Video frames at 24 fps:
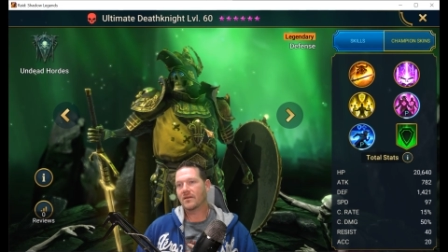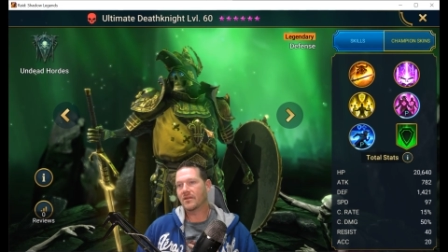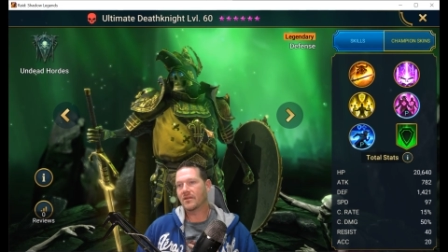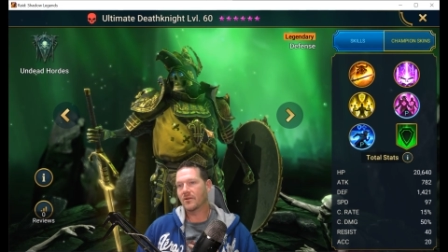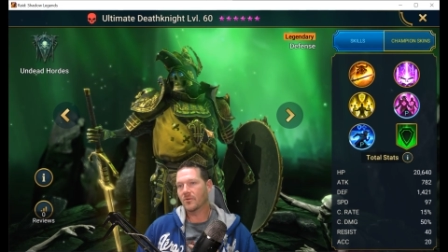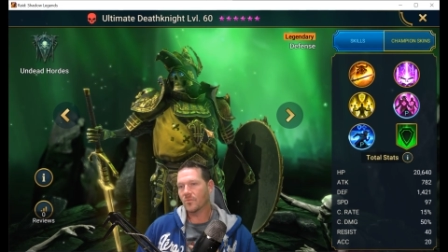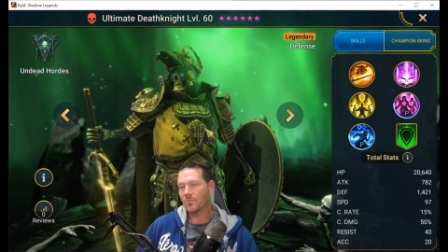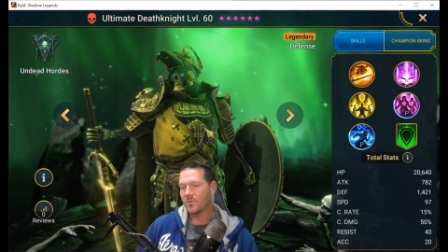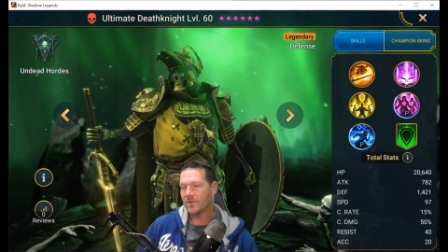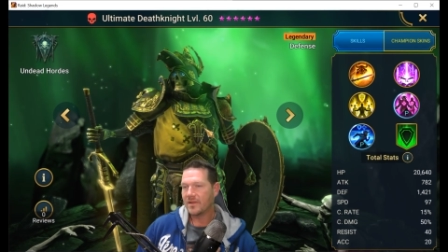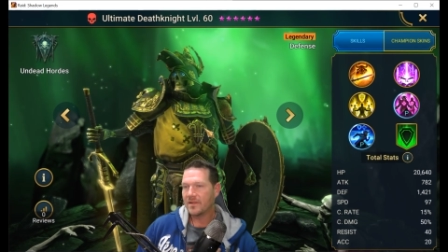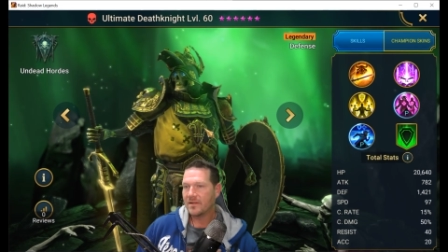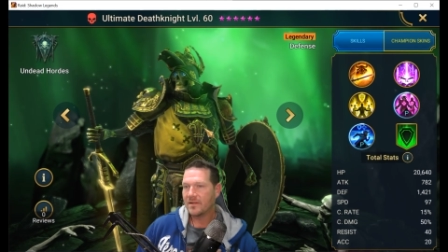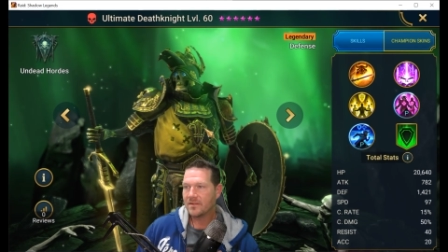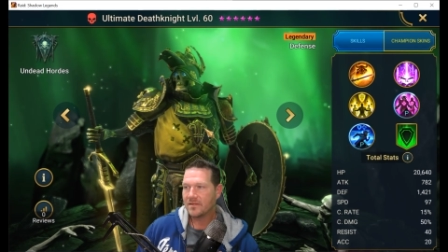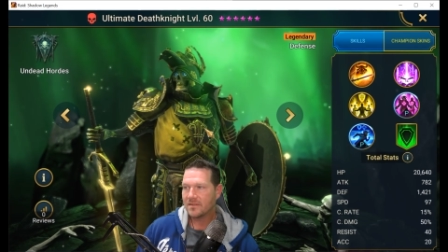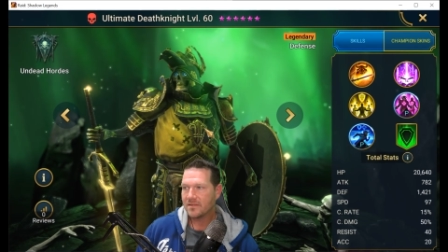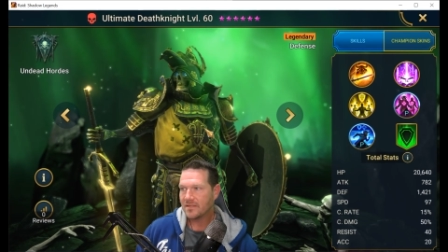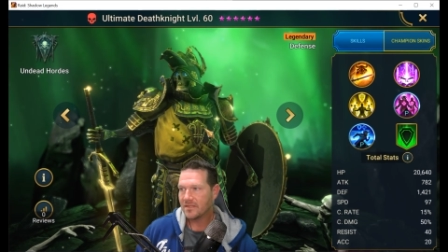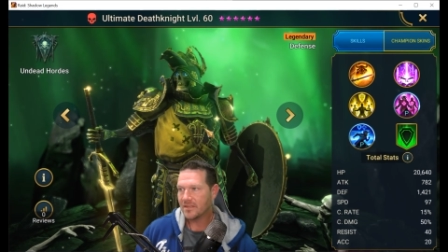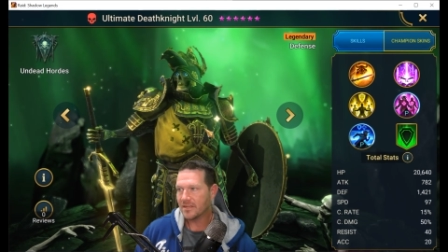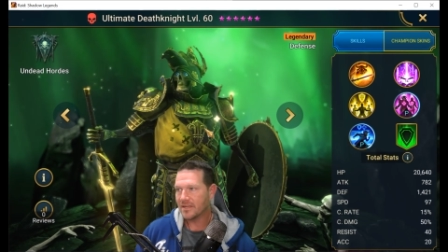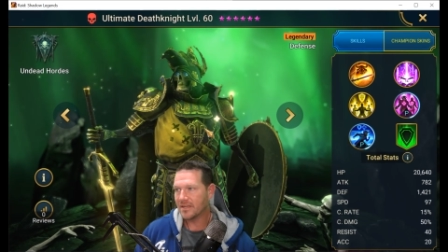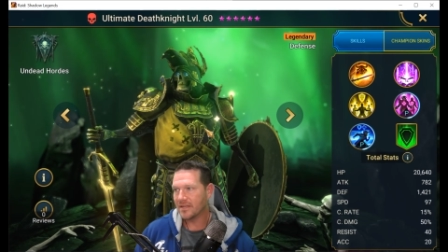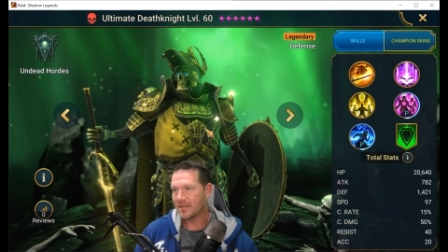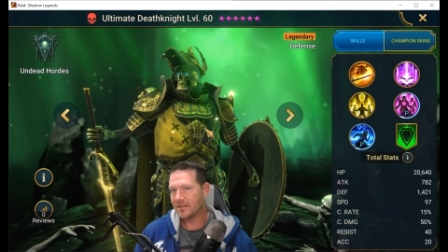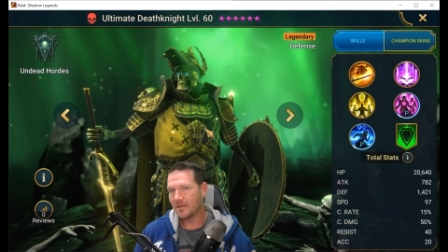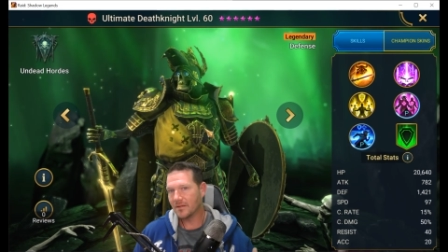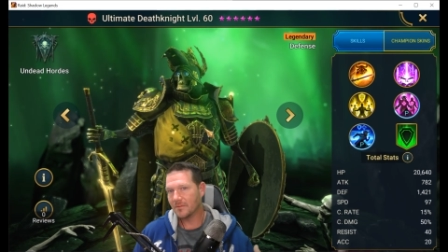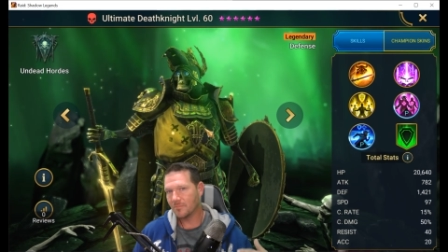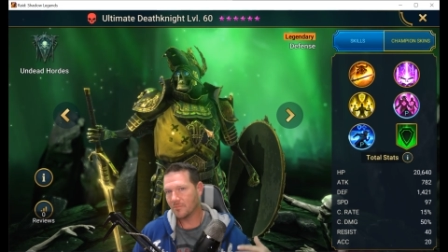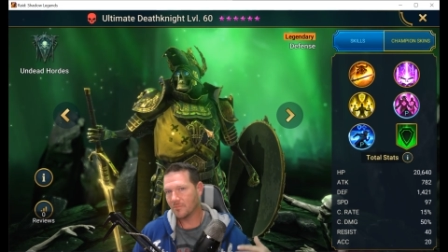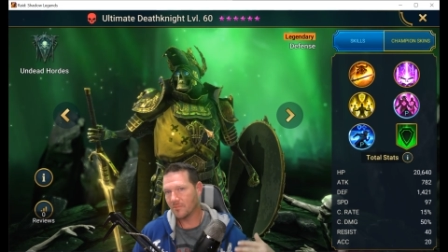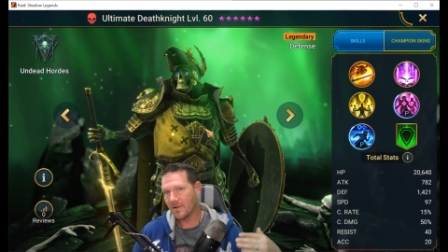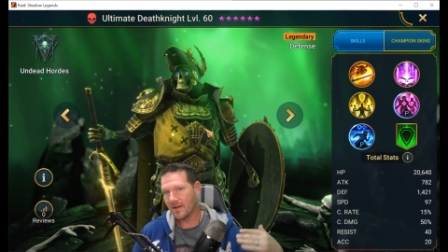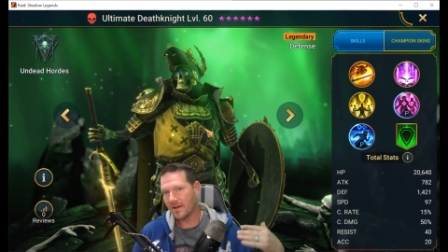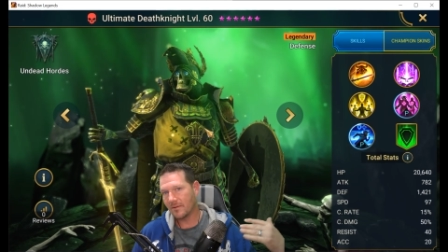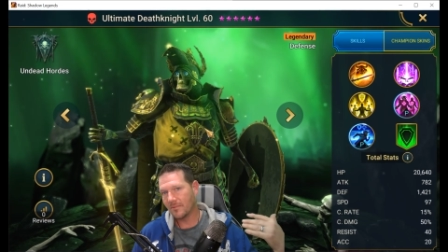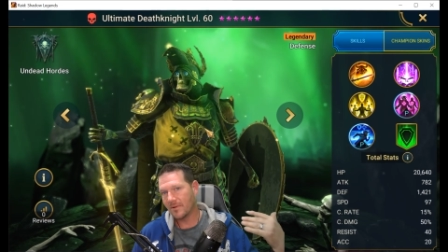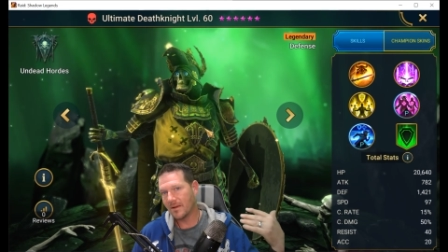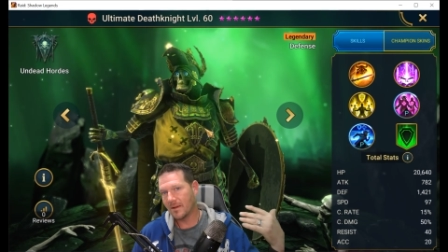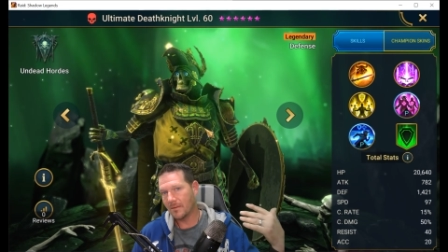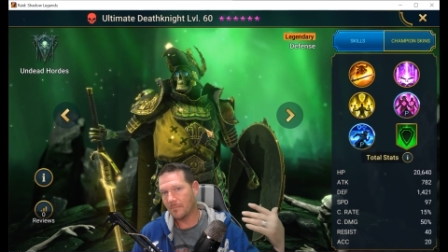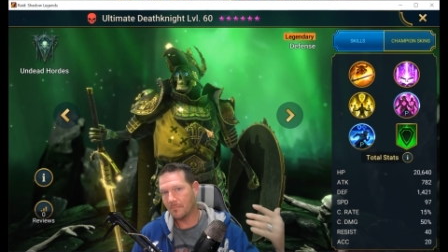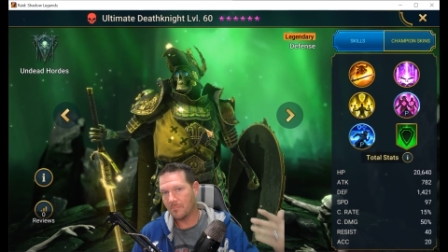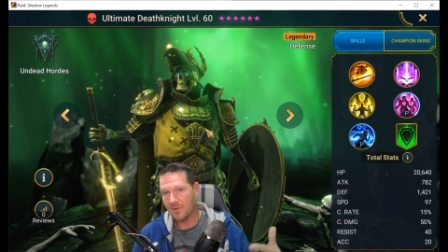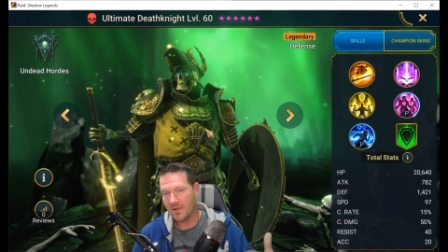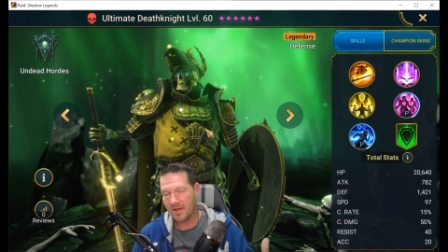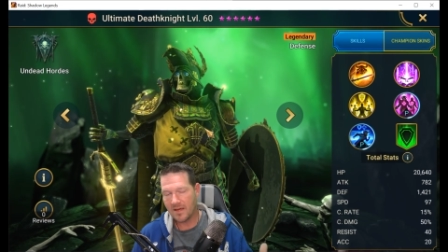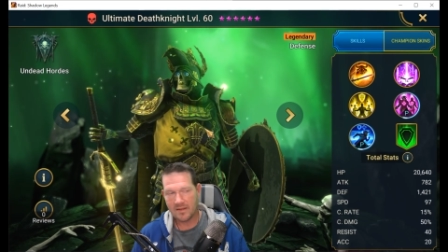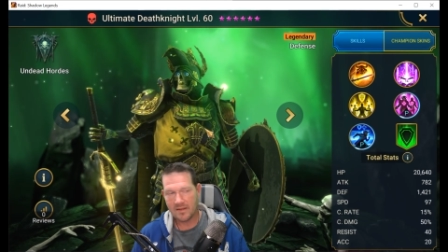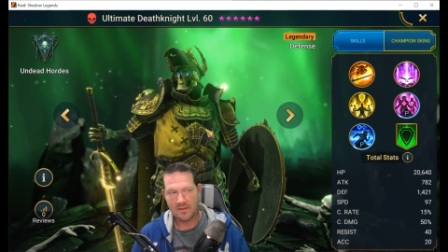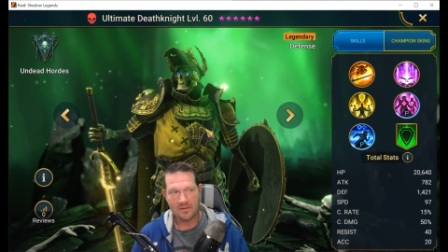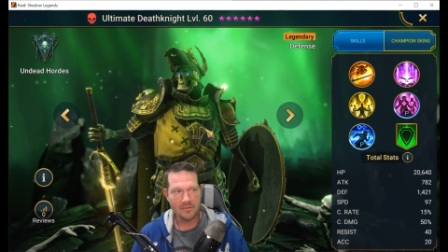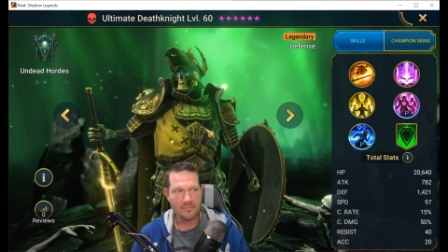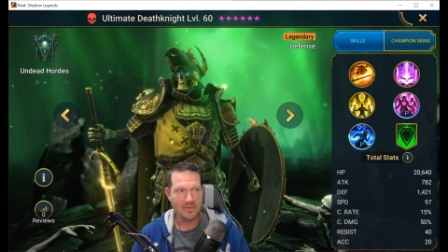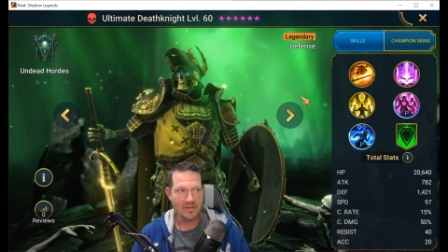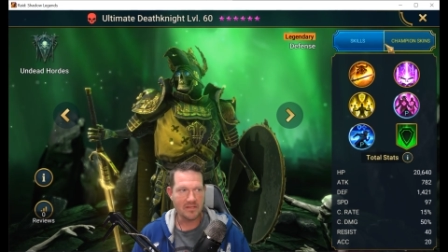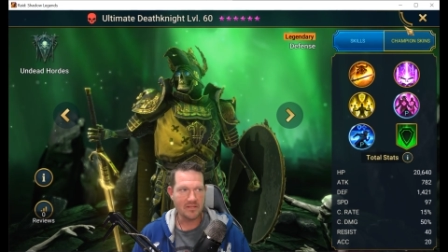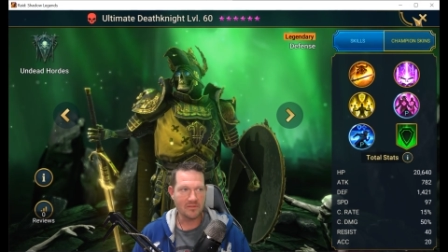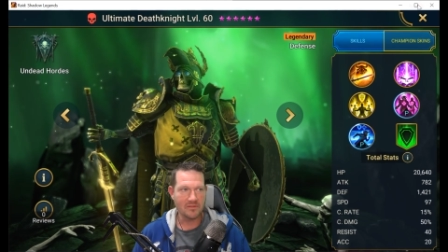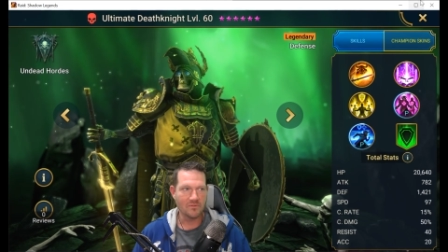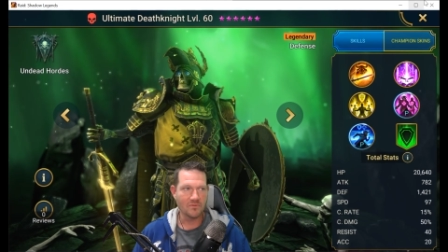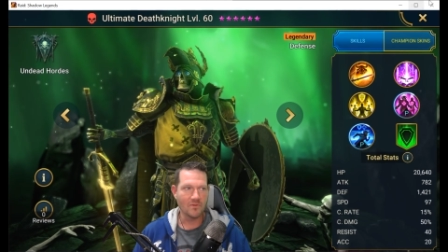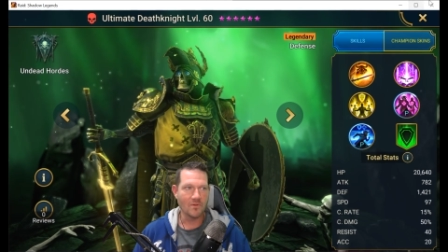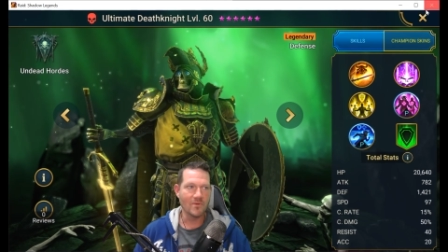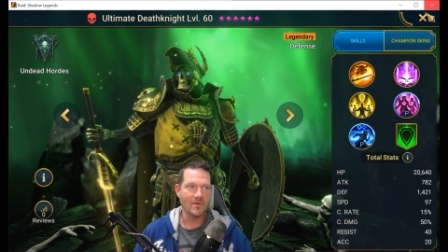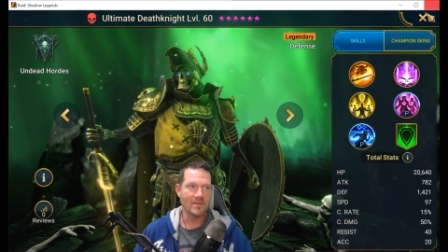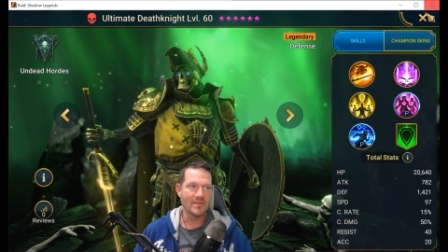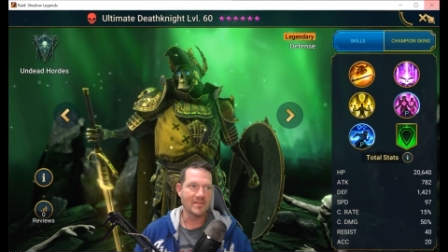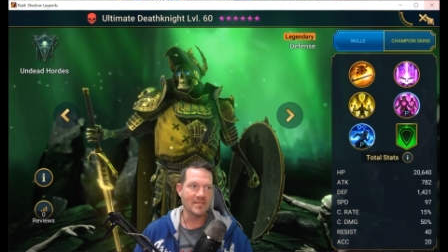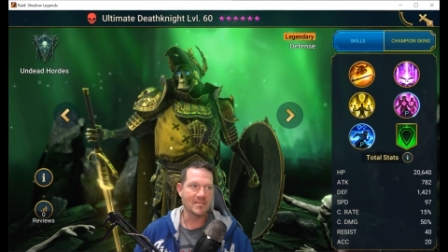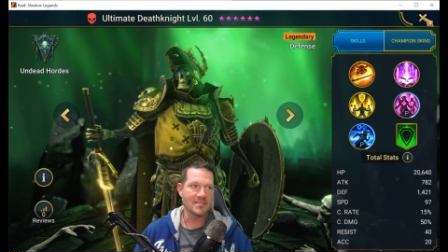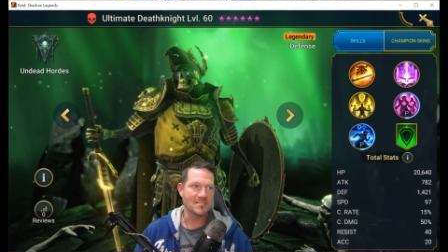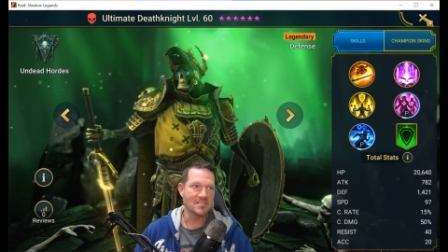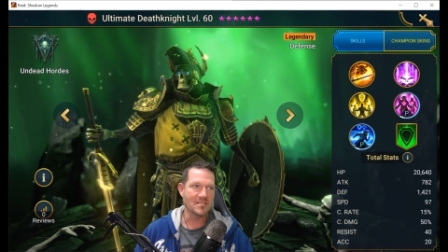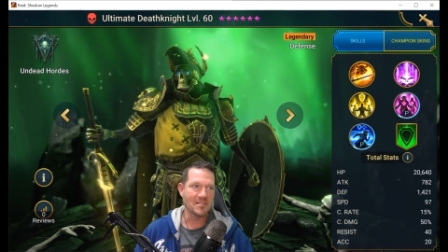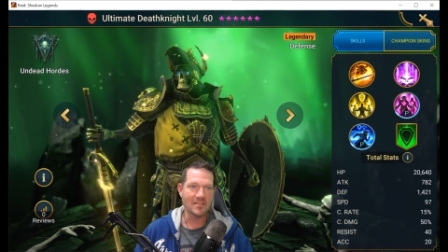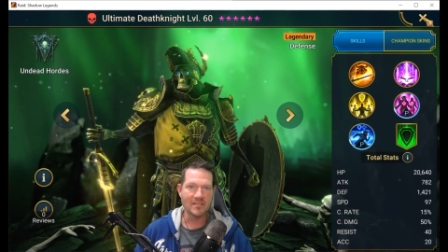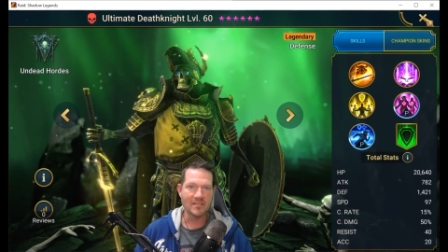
in arena, you get up right around platinum and you throw in these